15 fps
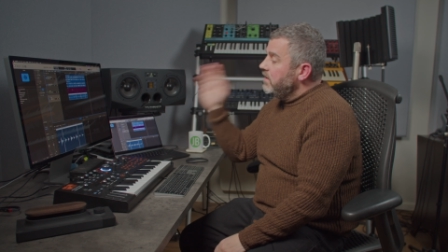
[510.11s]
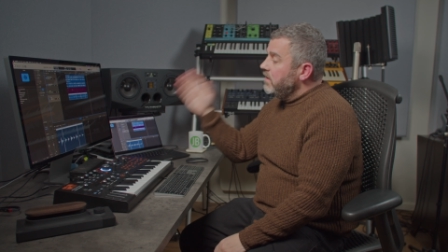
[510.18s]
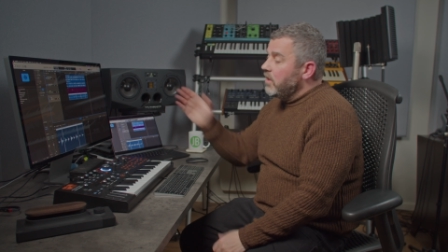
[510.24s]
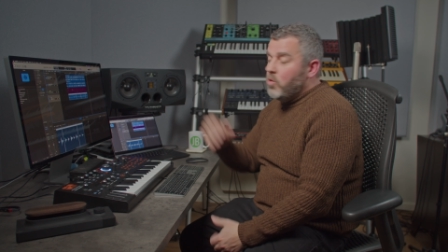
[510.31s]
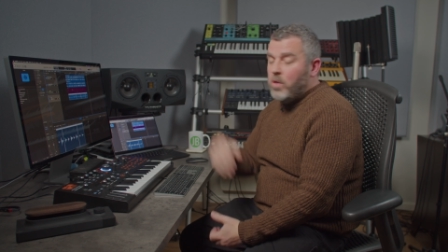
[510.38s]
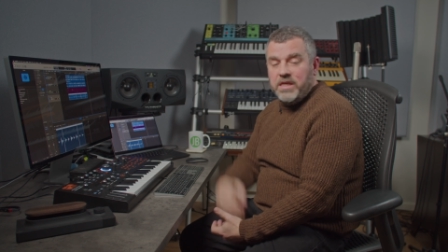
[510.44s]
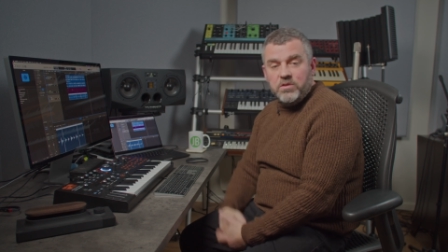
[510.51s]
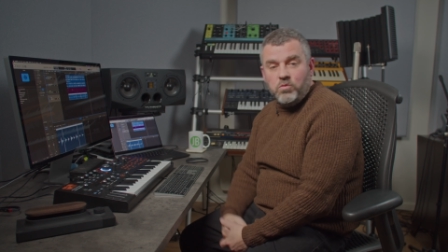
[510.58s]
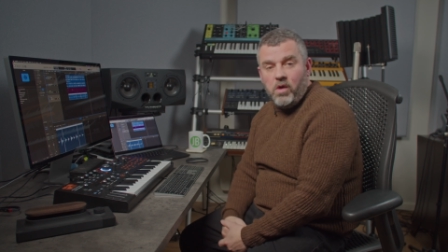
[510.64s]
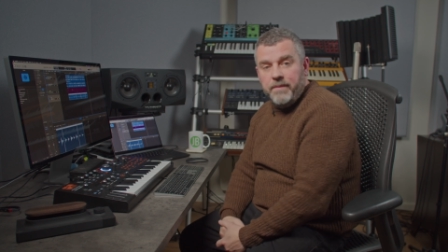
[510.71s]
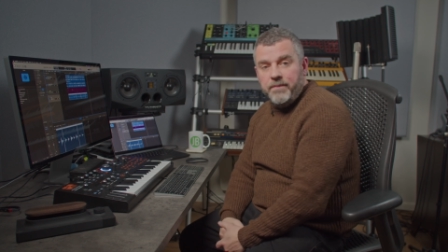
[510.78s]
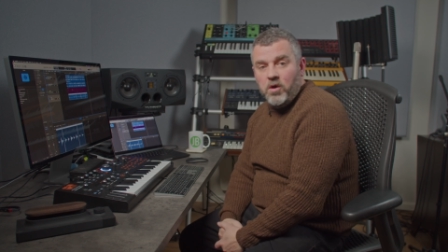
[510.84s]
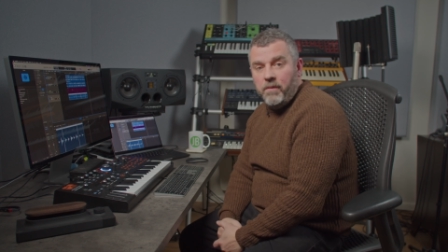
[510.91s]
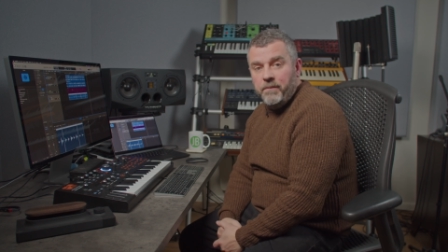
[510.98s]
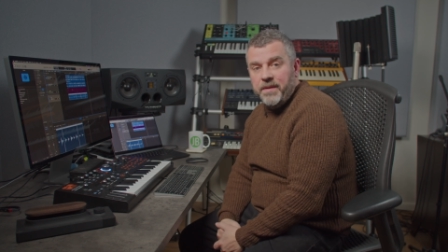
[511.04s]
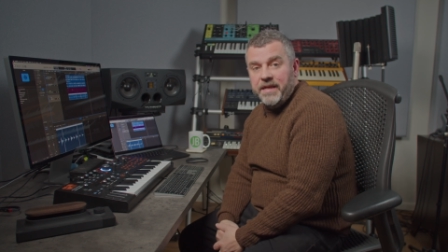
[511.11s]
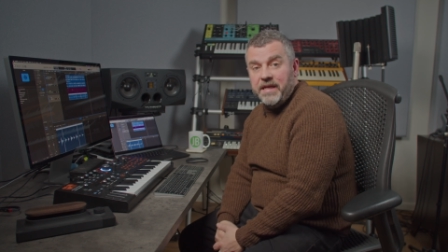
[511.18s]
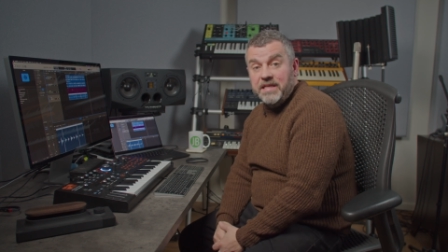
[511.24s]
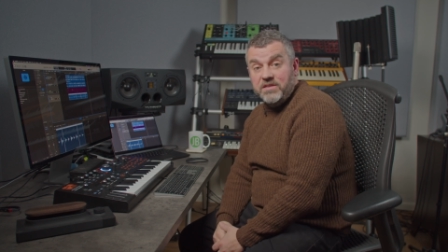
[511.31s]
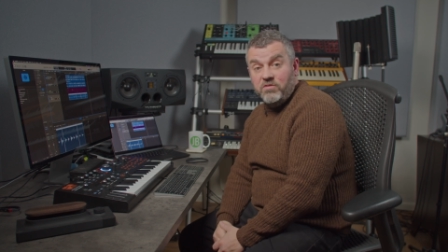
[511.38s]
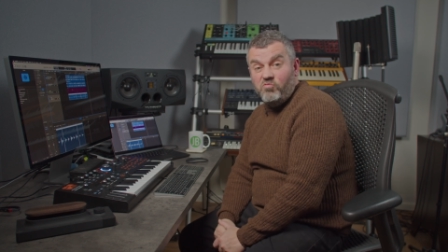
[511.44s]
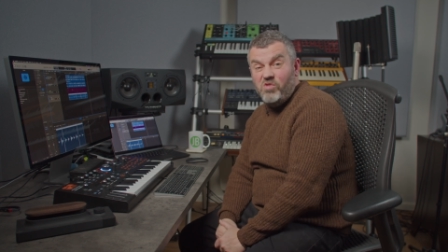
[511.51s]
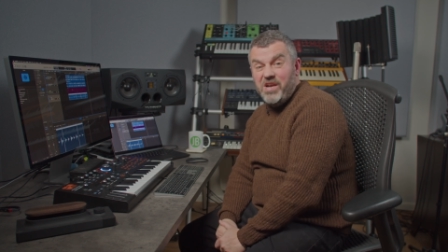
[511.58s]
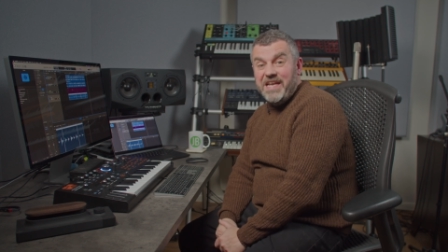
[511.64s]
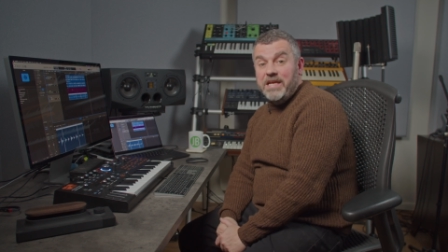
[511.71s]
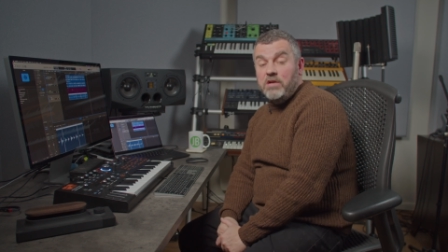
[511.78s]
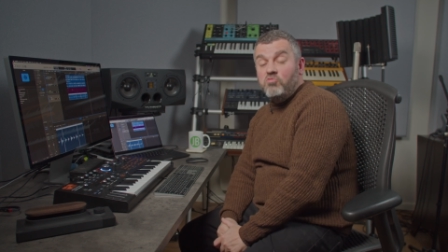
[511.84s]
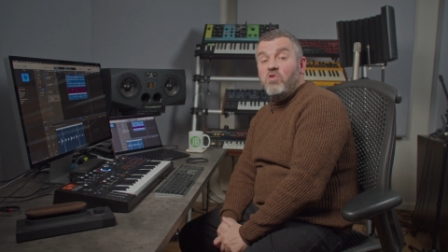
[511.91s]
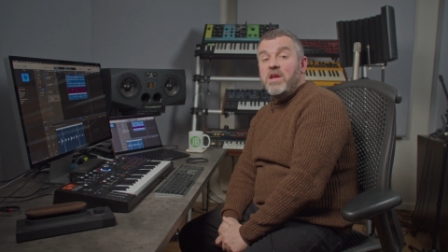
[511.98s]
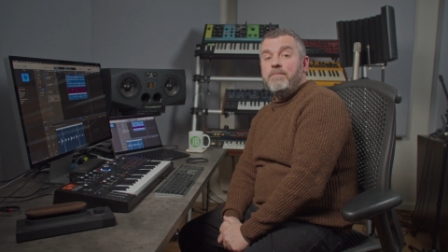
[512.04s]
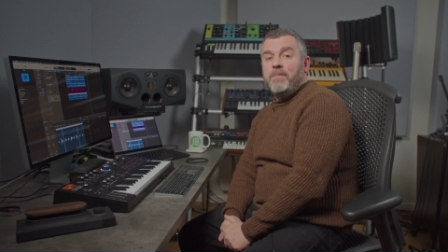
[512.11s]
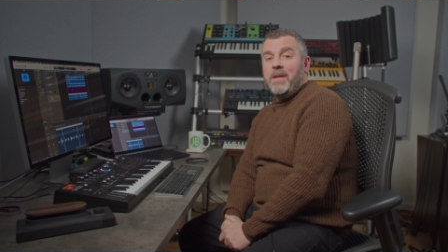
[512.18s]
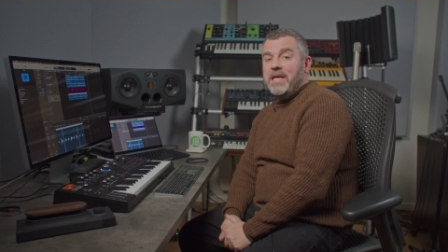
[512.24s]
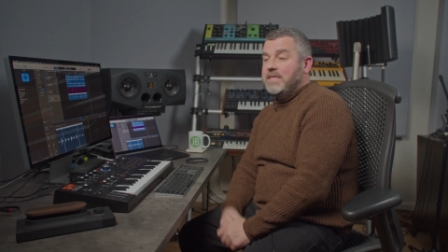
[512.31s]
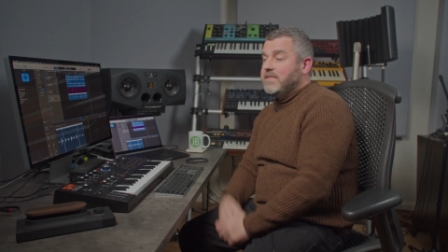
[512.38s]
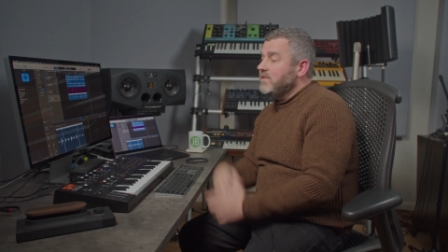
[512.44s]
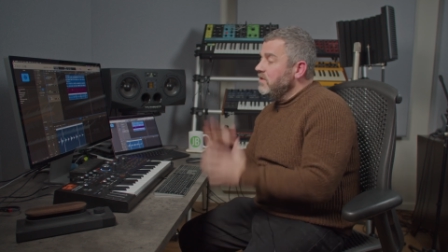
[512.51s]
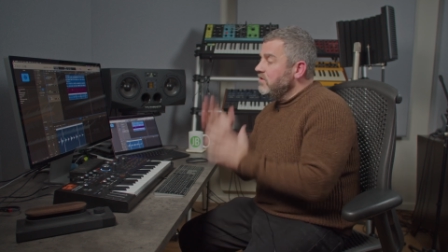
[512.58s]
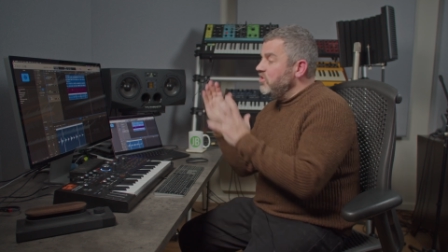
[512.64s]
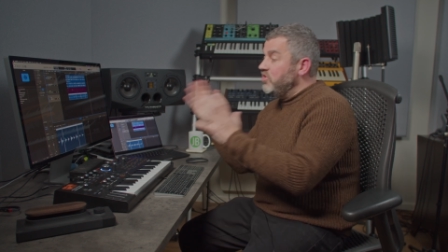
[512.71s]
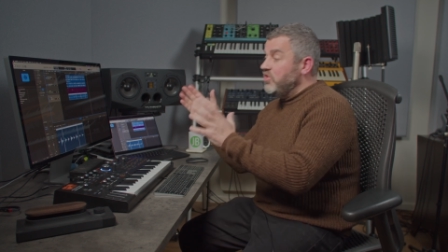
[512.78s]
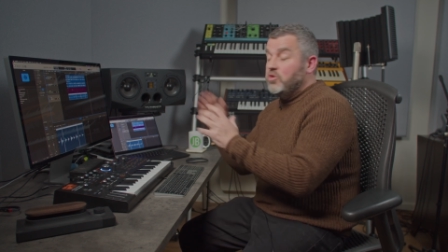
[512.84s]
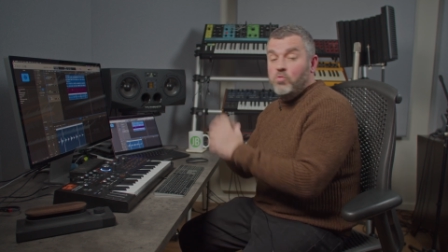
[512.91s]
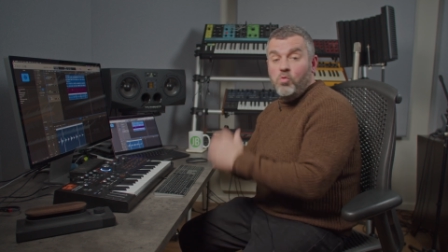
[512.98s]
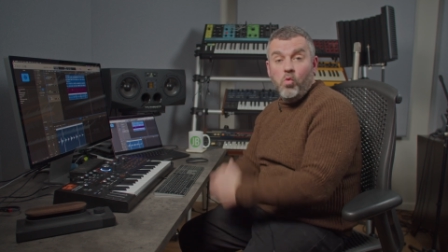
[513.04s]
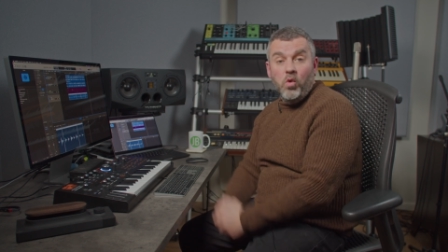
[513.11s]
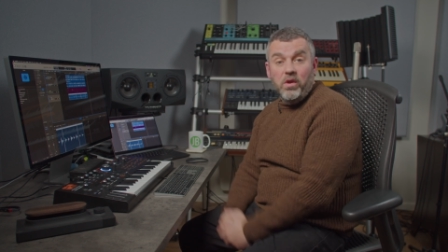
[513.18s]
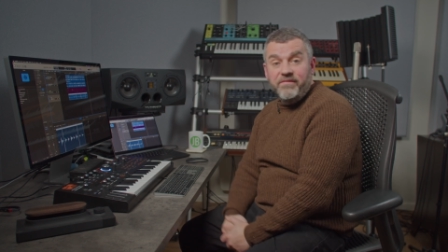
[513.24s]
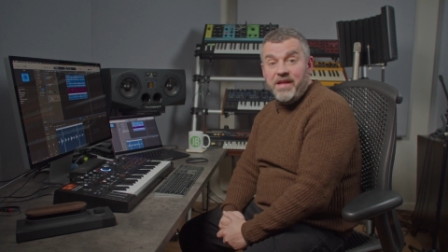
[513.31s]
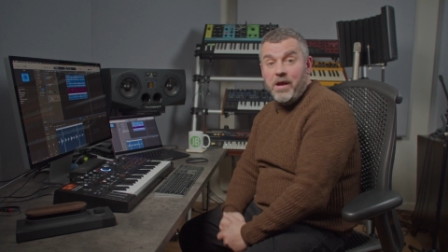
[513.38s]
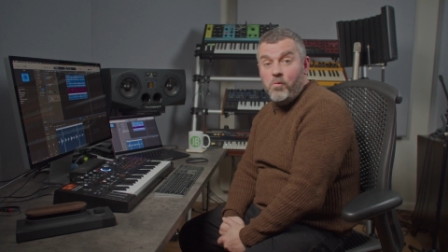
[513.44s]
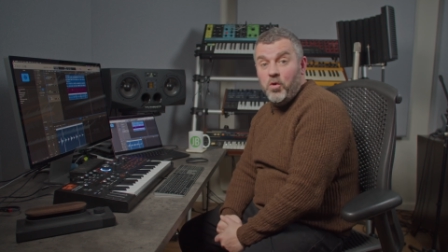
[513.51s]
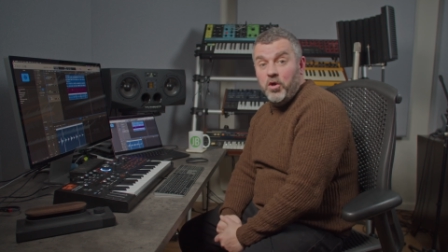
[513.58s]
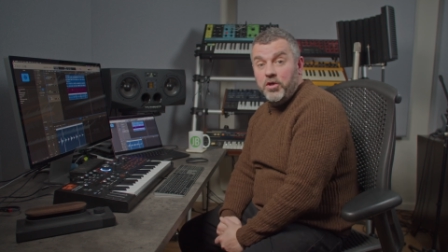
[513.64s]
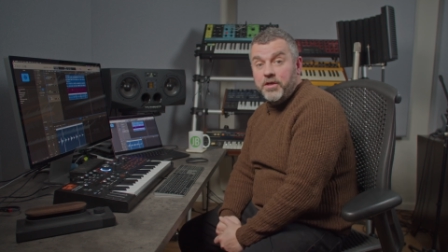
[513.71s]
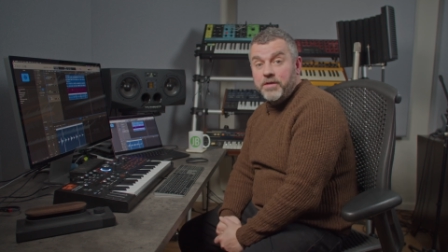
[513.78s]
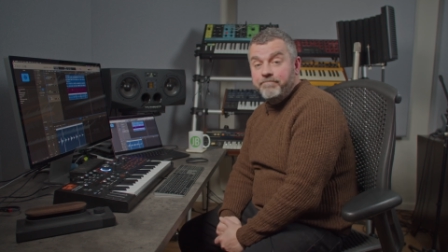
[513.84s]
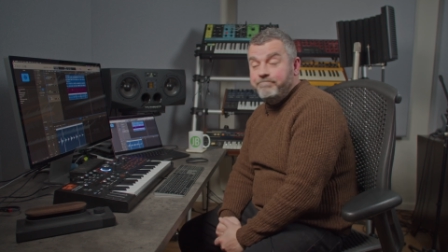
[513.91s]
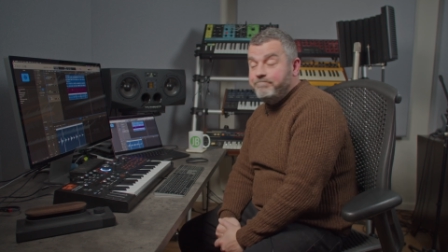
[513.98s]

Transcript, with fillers: quick swipe comping is a really great place to do all of that work.